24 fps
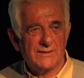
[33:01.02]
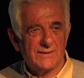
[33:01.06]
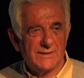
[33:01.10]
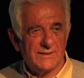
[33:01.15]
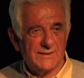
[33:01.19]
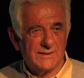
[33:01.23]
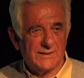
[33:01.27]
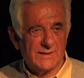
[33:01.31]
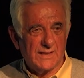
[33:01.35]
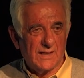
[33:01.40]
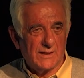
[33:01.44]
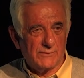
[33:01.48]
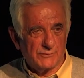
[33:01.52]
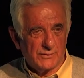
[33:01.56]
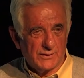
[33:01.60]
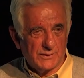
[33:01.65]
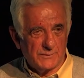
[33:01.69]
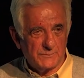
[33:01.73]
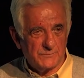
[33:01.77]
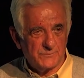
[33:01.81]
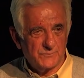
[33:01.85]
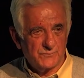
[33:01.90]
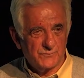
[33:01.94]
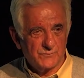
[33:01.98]
in Yafa
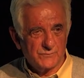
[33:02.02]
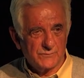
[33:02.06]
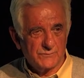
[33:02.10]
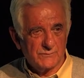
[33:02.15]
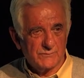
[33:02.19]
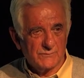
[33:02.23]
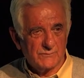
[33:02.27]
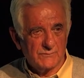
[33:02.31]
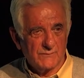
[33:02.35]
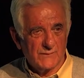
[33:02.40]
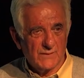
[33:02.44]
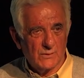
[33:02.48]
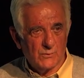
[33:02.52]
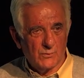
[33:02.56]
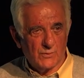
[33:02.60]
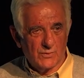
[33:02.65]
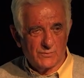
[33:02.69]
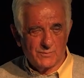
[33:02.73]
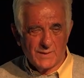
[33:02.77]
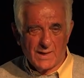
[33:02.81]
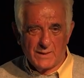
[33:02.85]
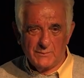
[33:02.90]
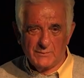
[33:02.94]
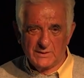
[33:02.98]
with
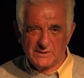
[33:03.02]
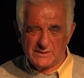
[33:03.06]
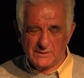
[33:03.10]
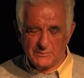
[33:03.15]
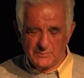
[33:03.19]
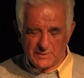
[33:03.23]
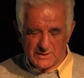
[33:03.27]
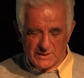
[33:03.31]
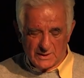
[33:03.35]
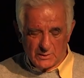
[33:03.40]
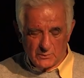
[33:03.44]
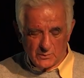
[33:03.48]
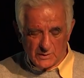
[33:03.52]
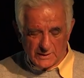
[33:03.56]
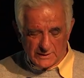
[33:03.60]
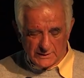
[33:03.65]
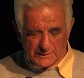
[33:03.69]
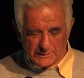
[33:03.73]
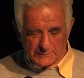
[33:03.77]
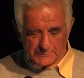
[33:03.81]
Muhammad Nimr al-Hawari.